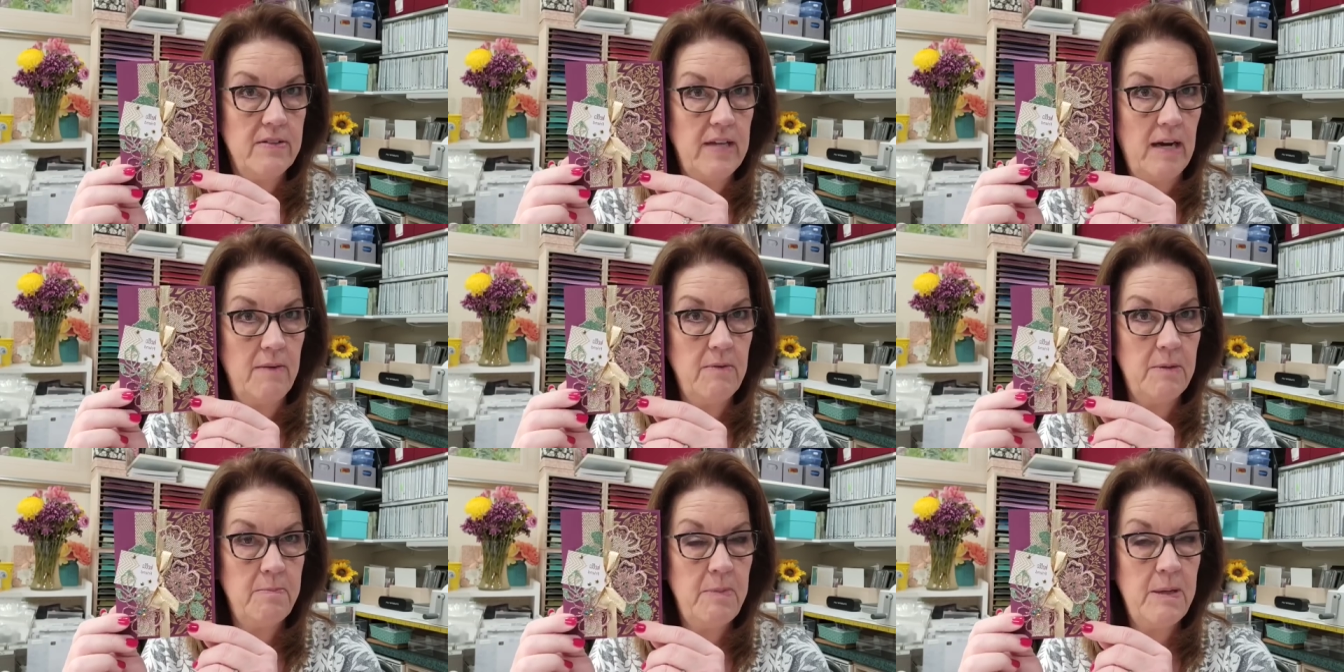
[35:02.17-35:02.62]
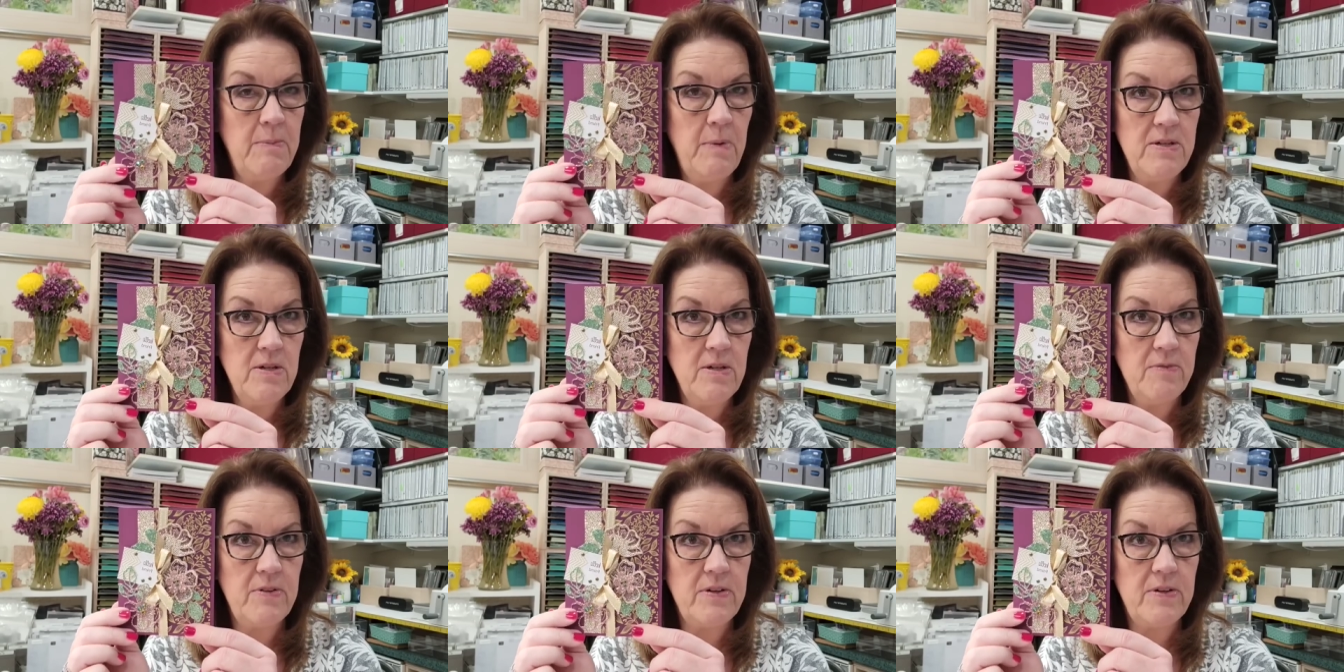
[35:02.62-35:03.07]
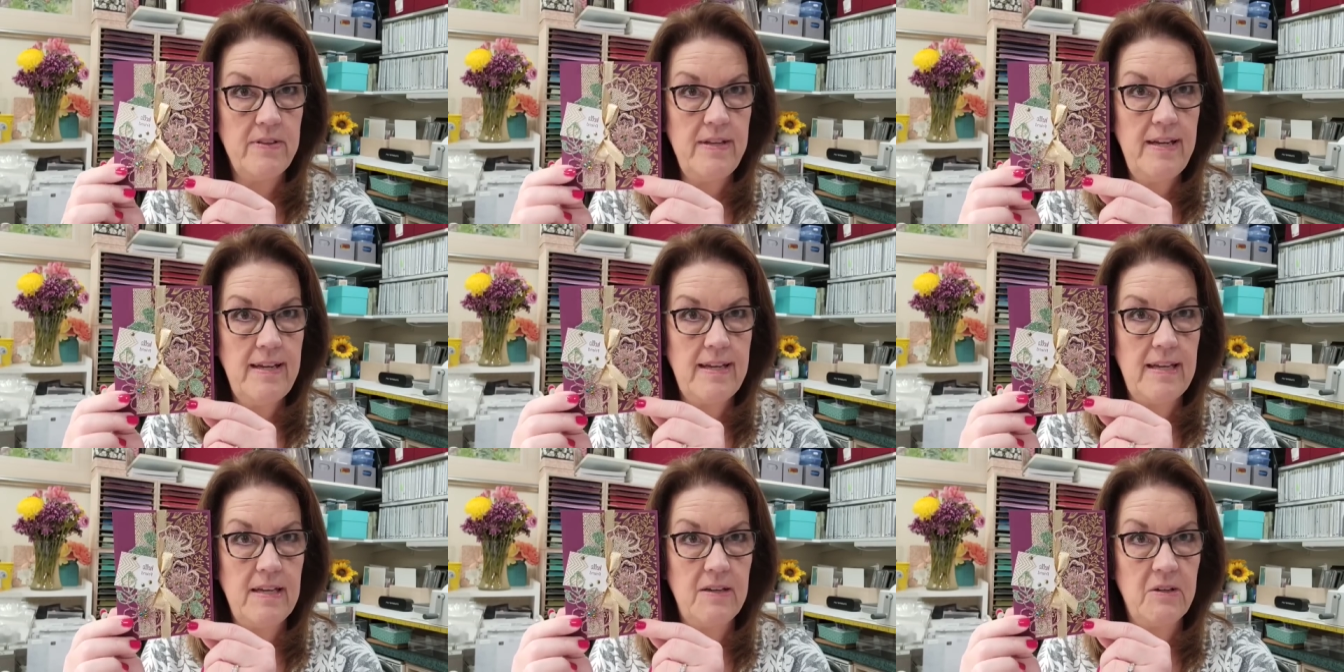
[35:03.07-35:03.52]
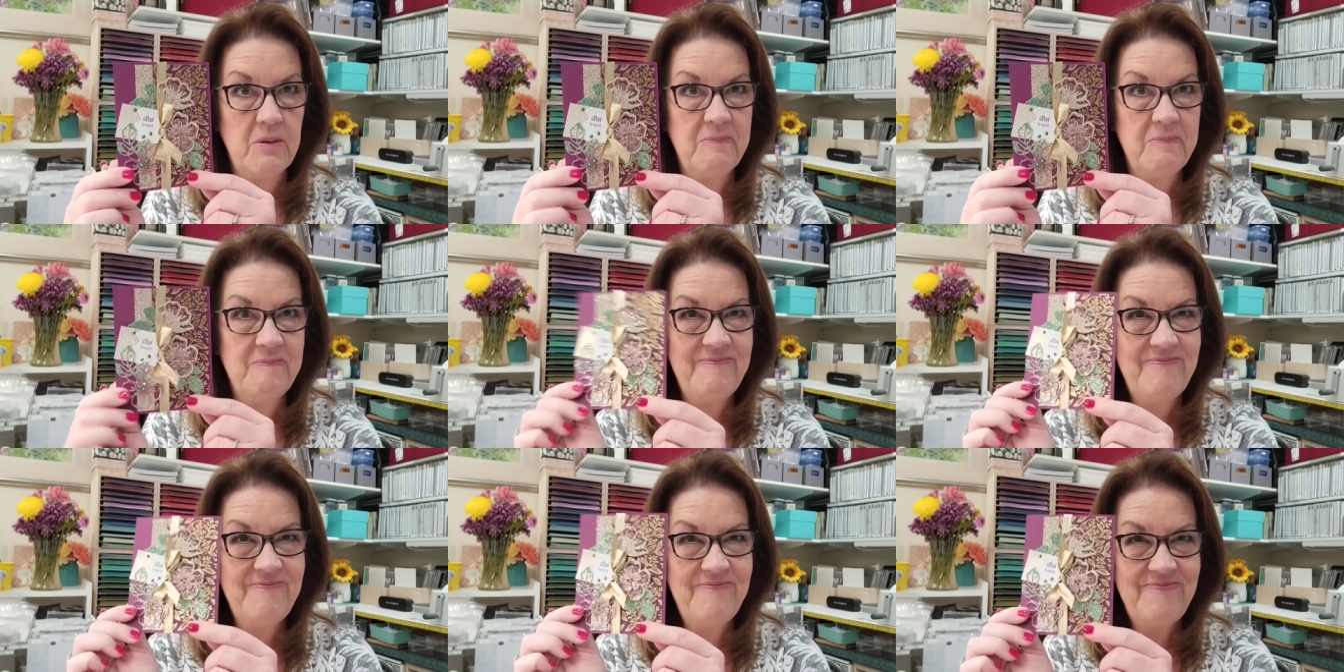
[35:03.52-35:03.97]
That would be wonderful. Thank
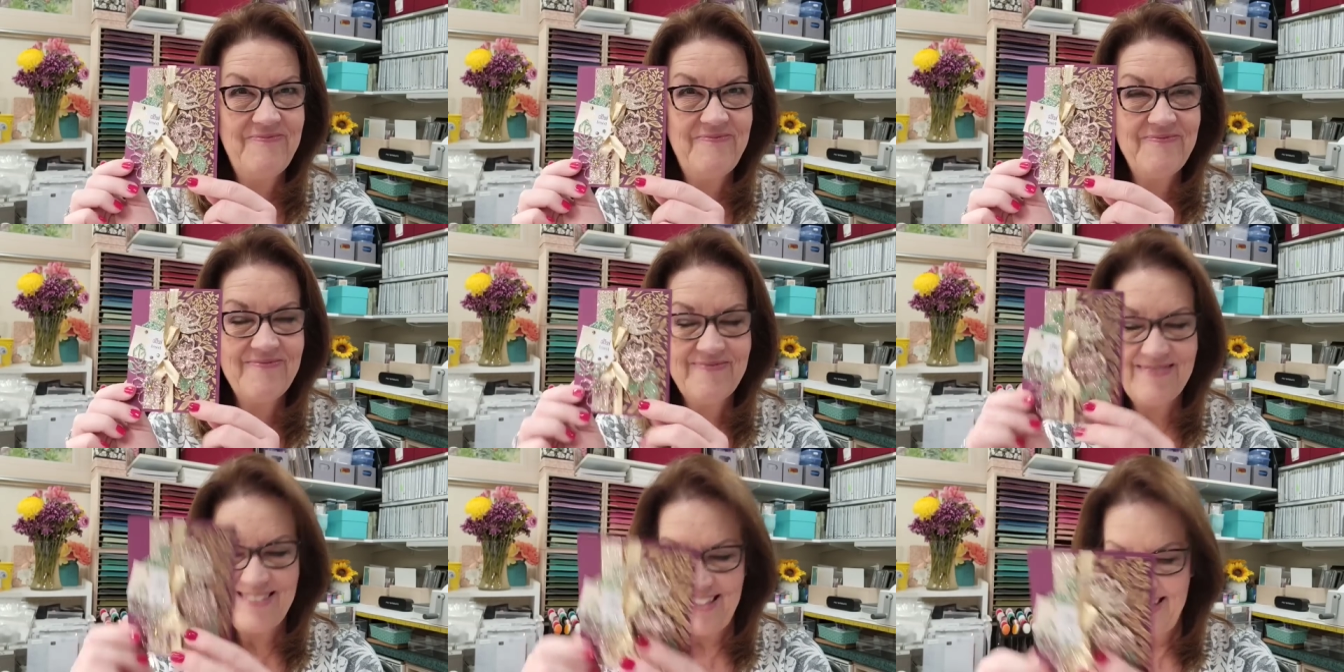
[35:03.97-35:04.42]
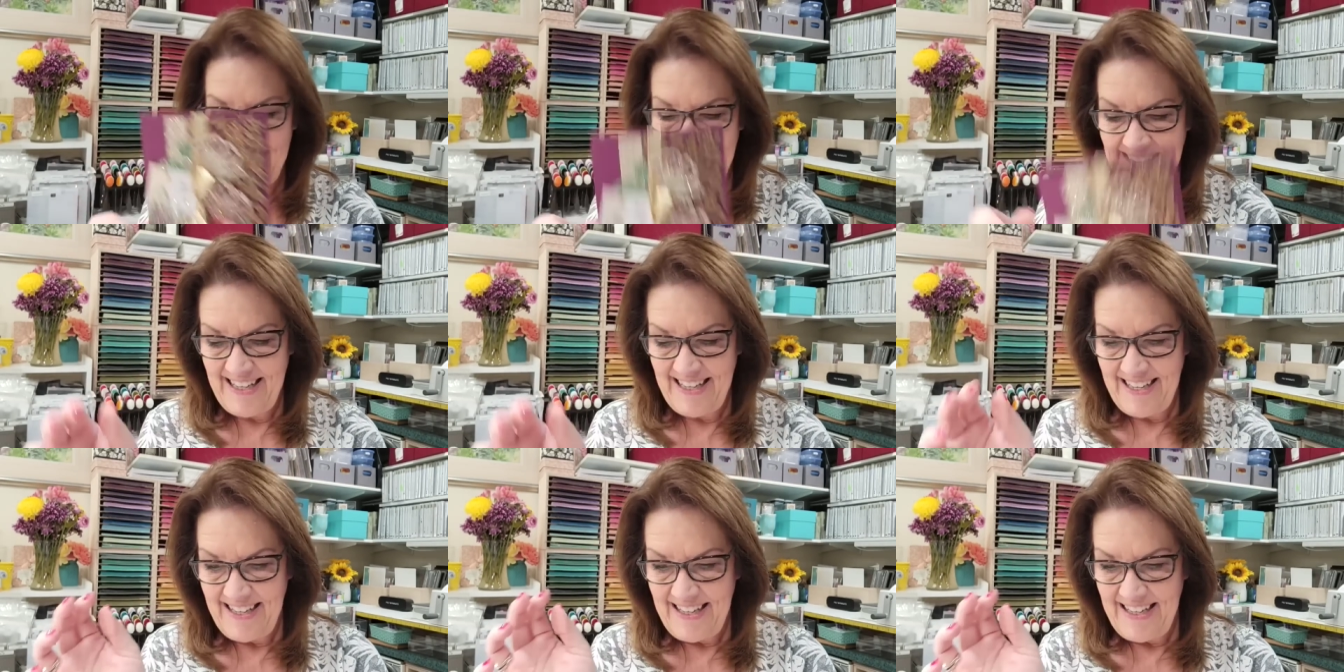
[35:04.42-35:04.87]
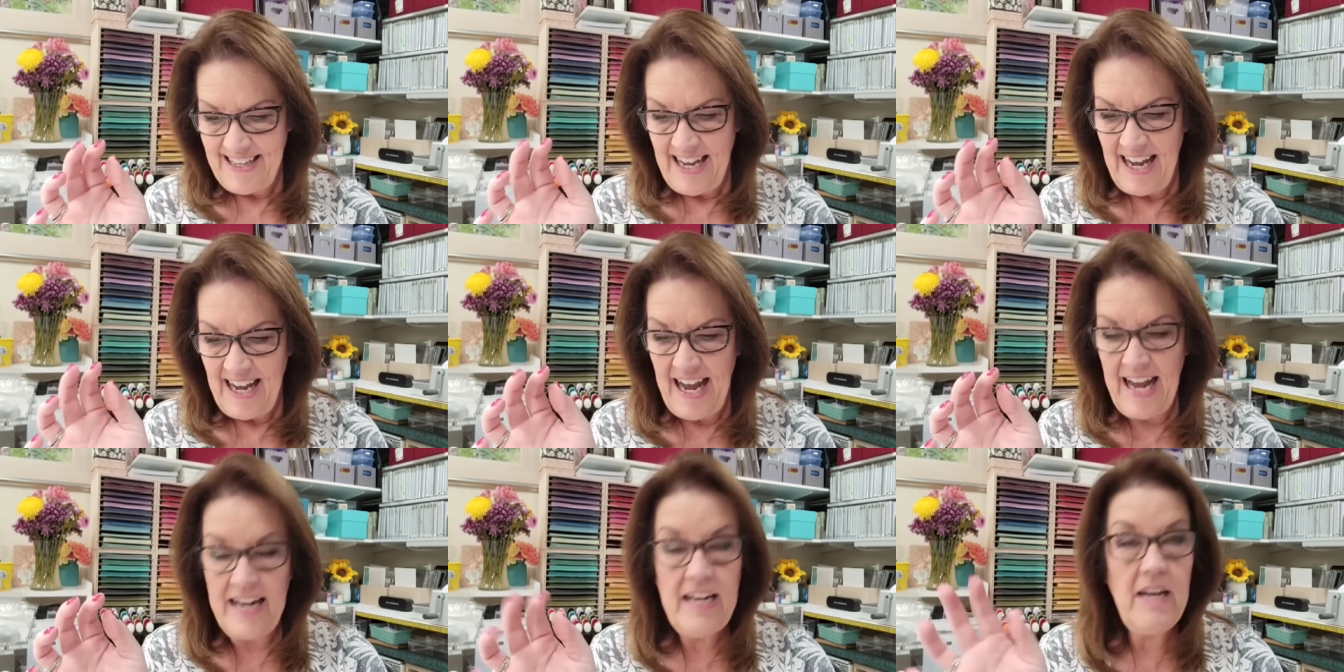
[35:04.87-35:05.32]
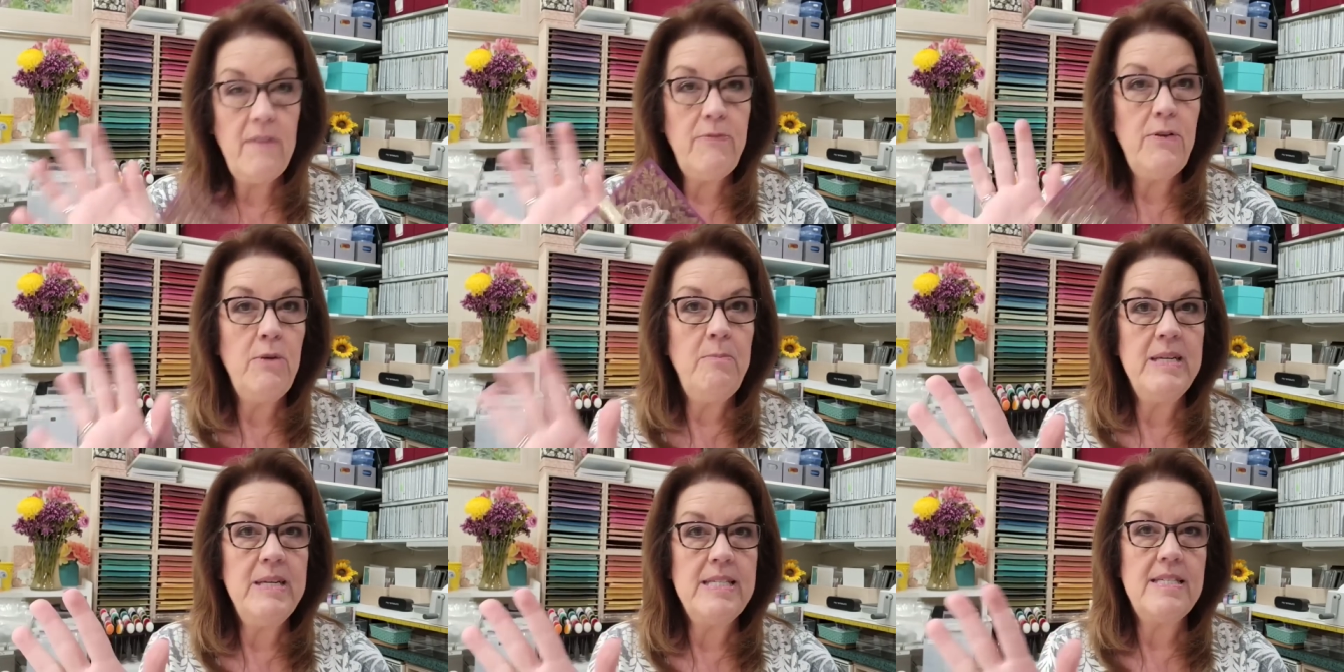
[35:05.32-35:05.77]
you. And if
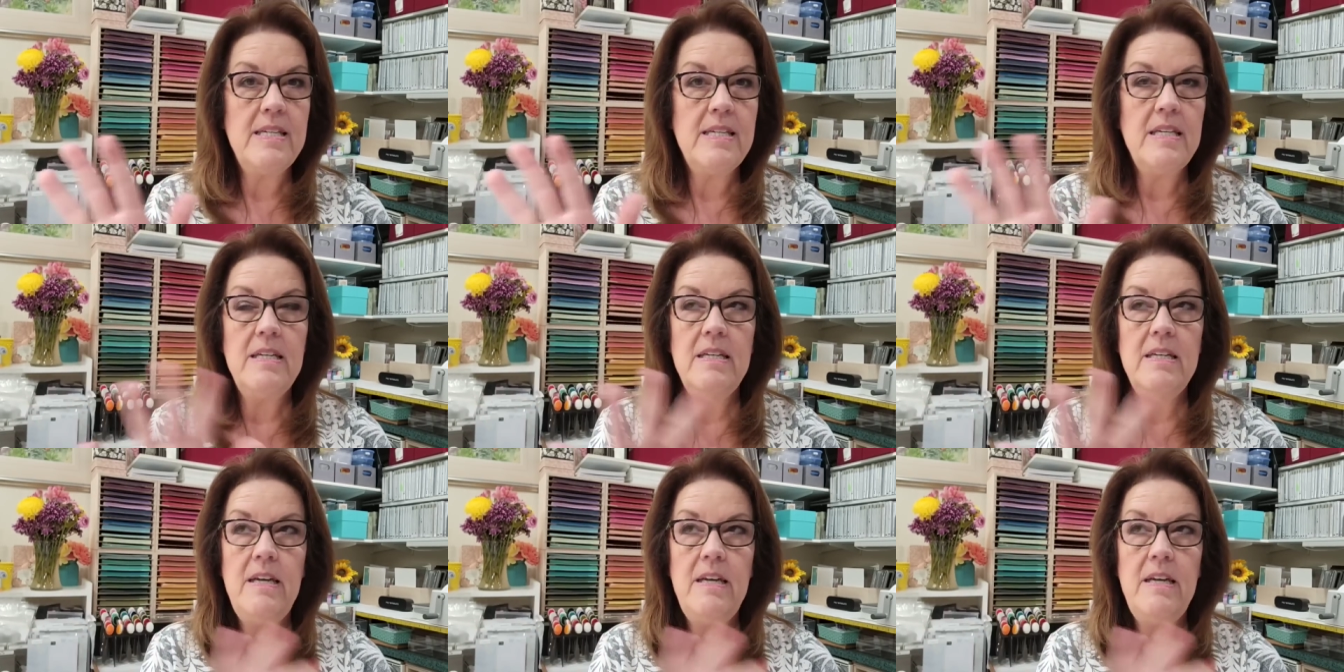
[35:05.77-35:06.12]
you missed,